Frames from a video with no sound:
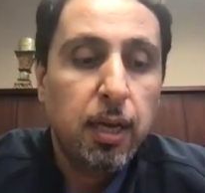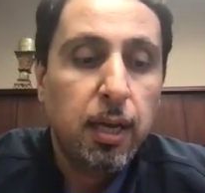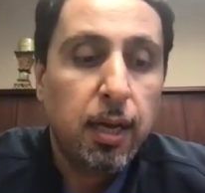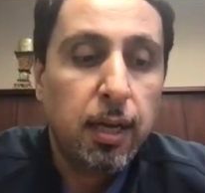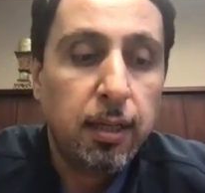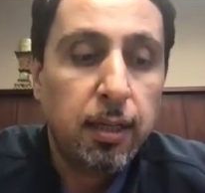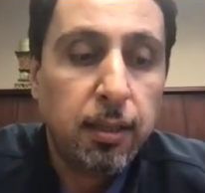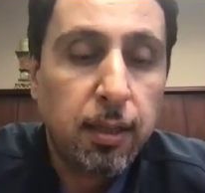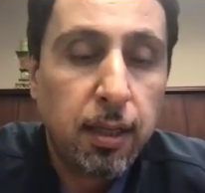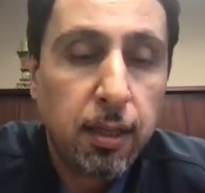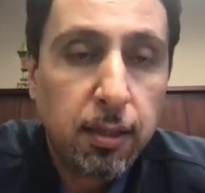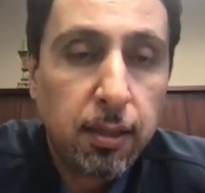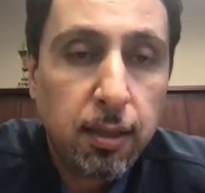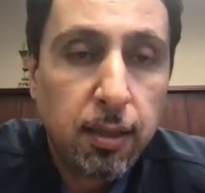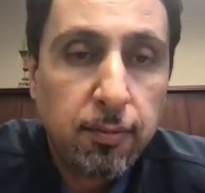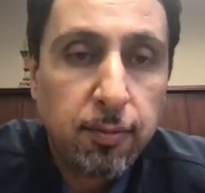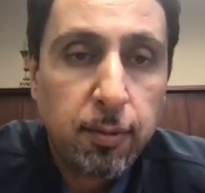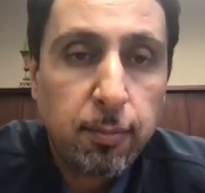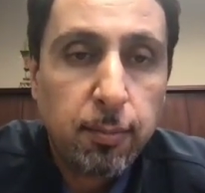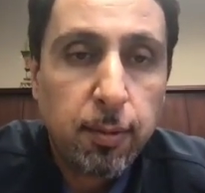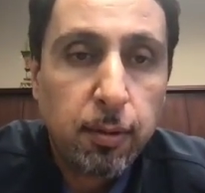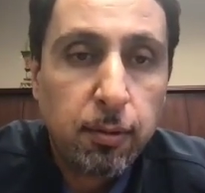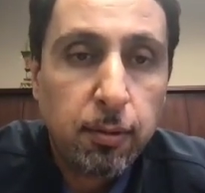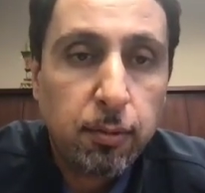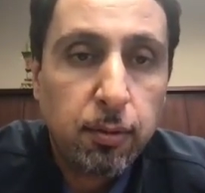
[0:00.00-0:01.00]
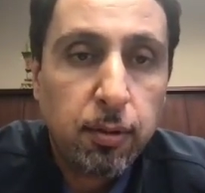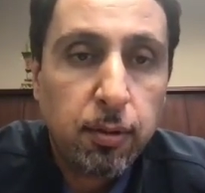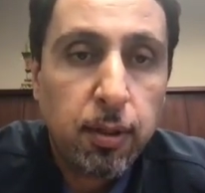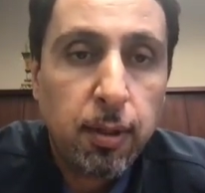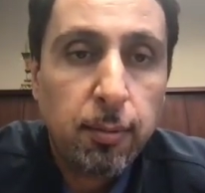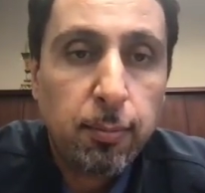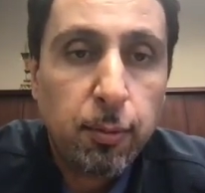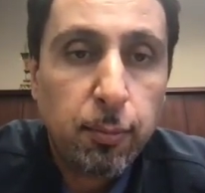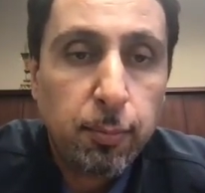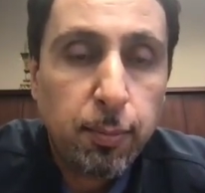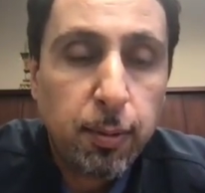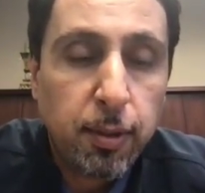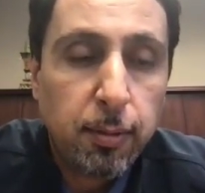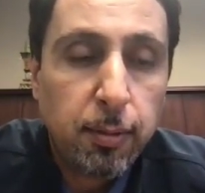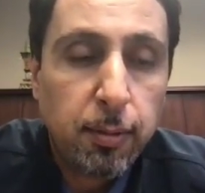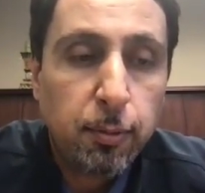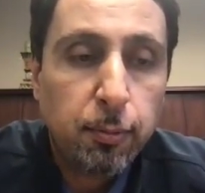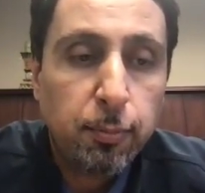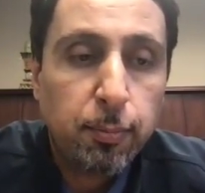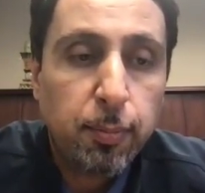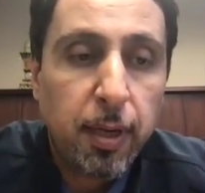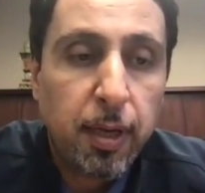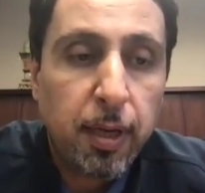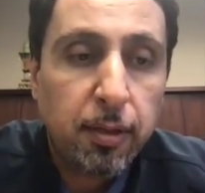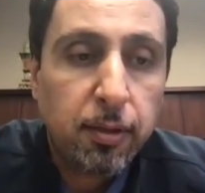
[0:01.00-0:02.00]
and not every
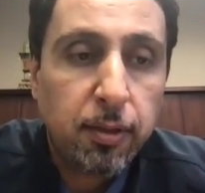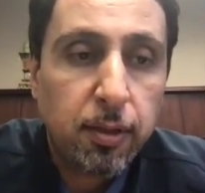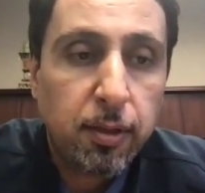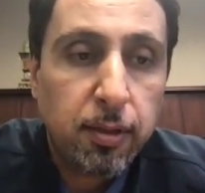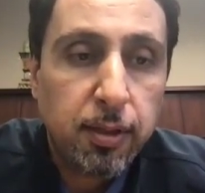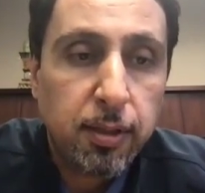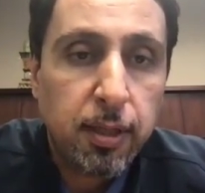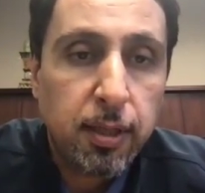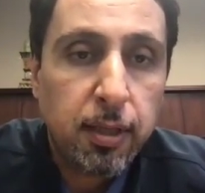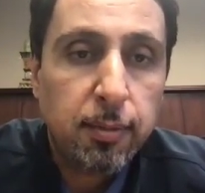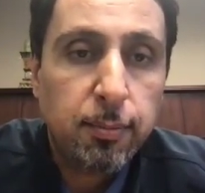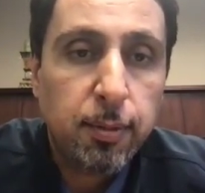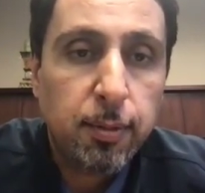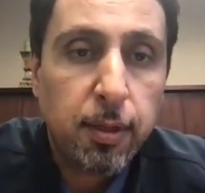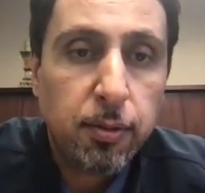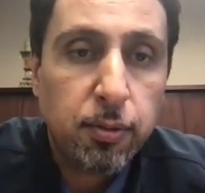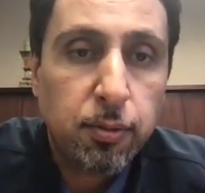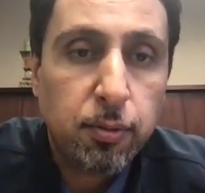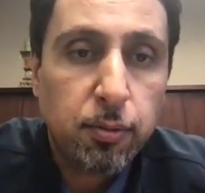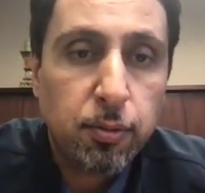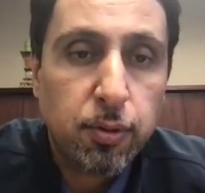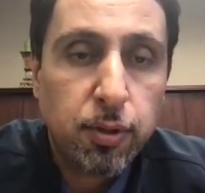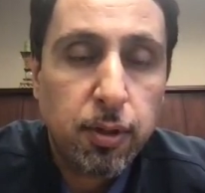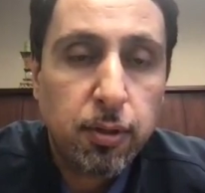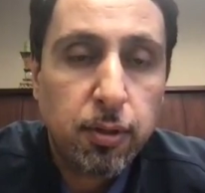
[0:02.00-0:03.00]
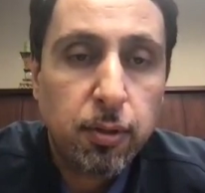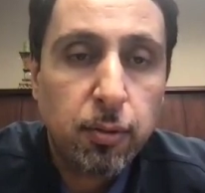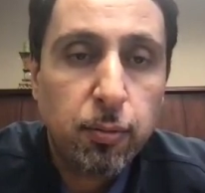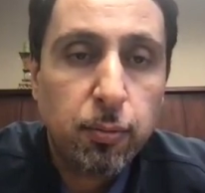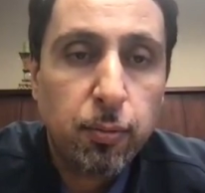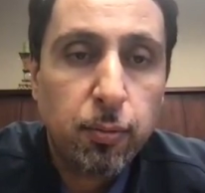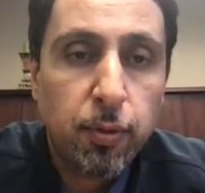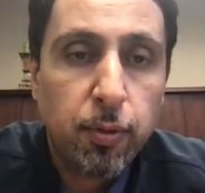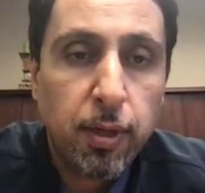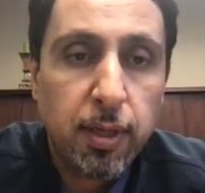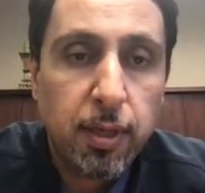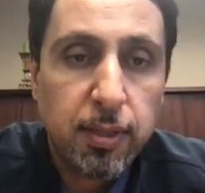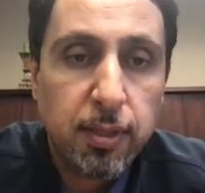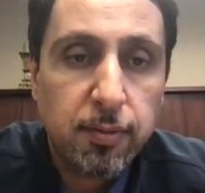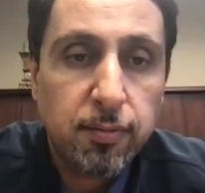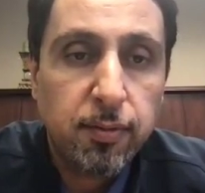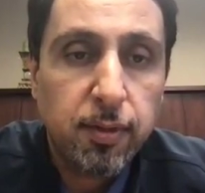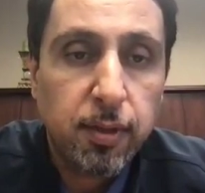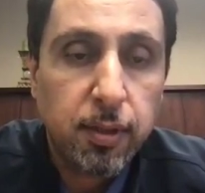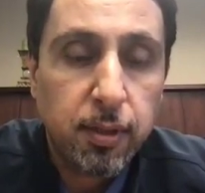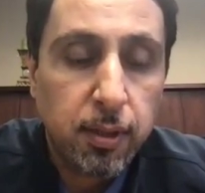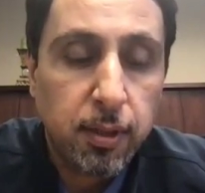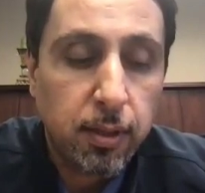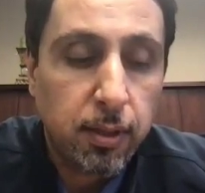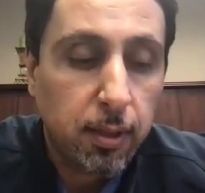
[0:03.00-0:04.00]
WPW pattern is going to be associated with
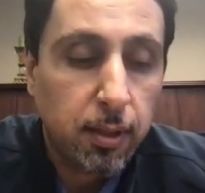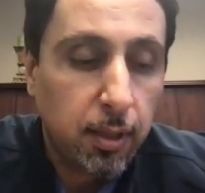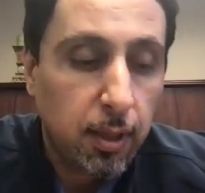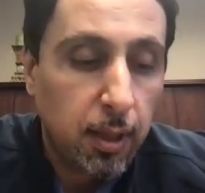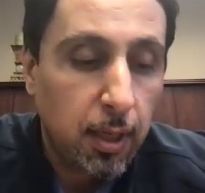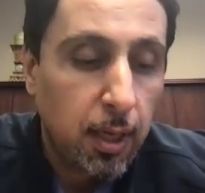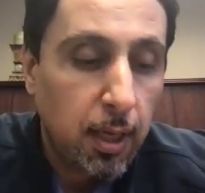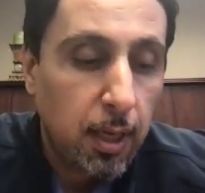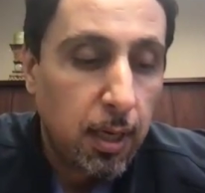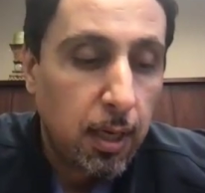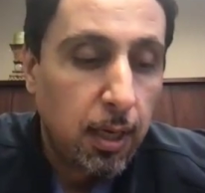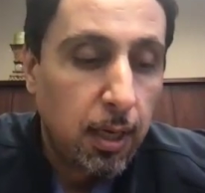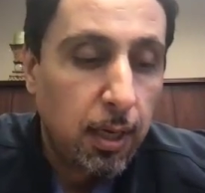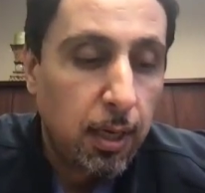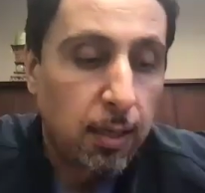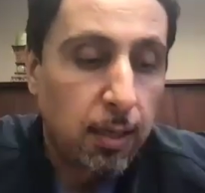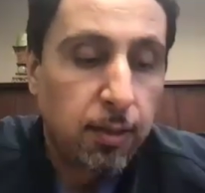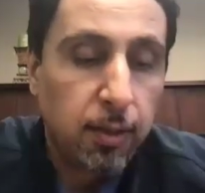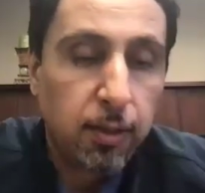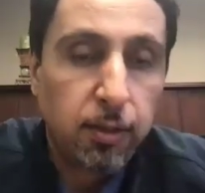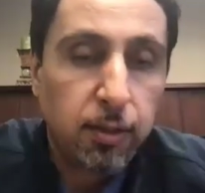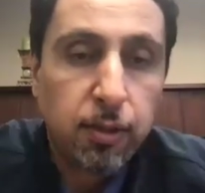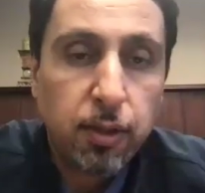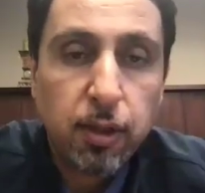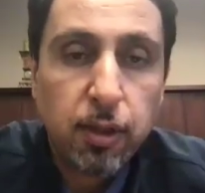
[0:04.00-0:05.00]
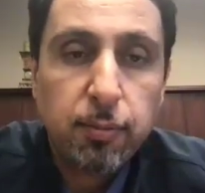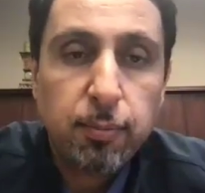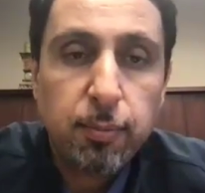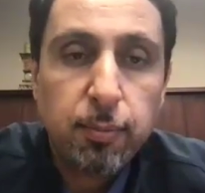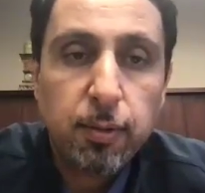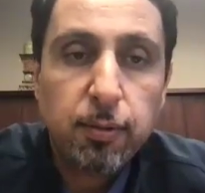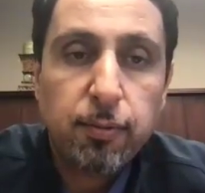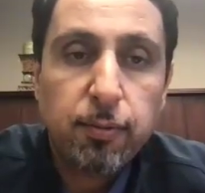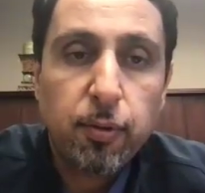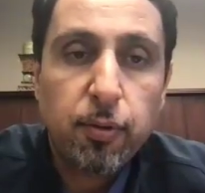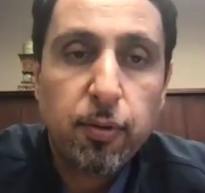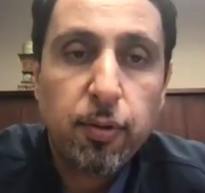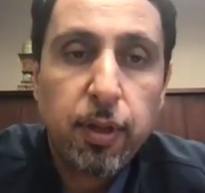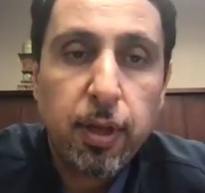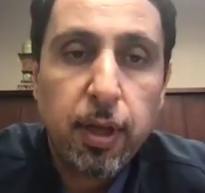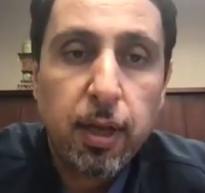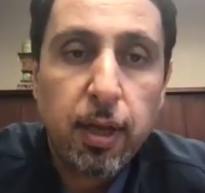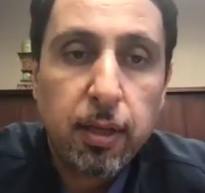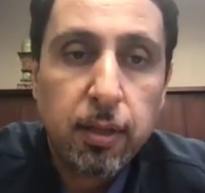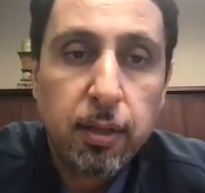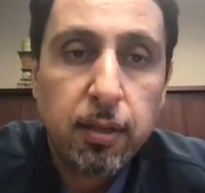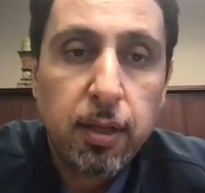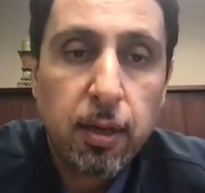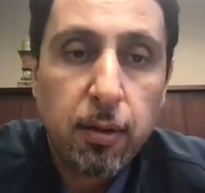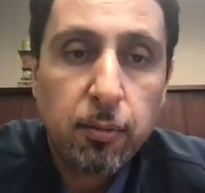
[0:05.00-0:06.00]
SVT. And the treatment for
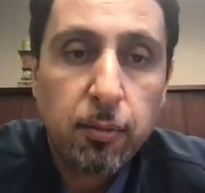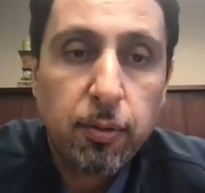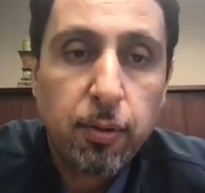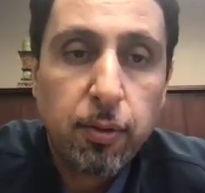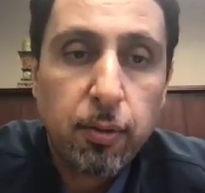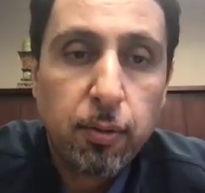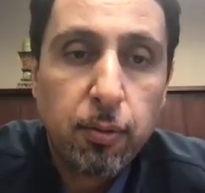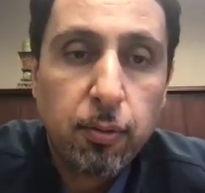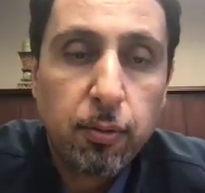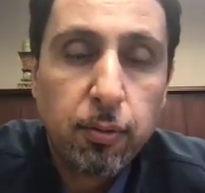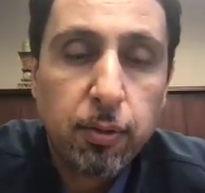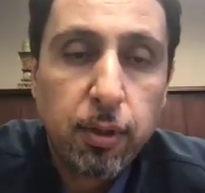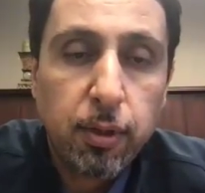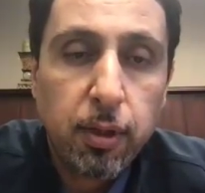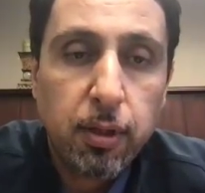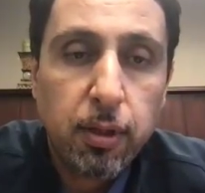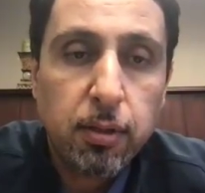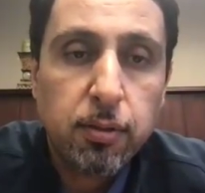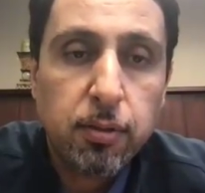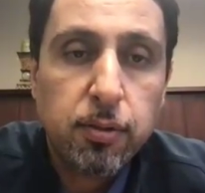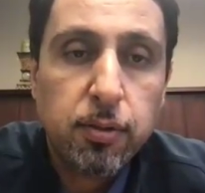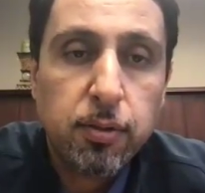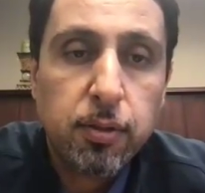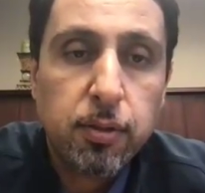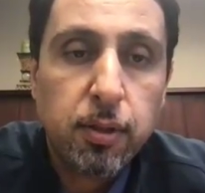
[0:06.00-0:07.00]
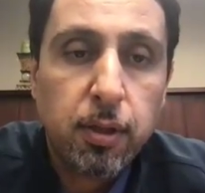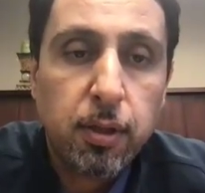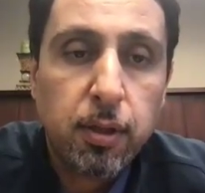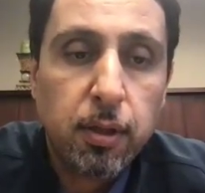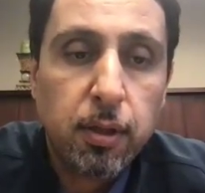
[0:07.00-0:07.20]
that down the road is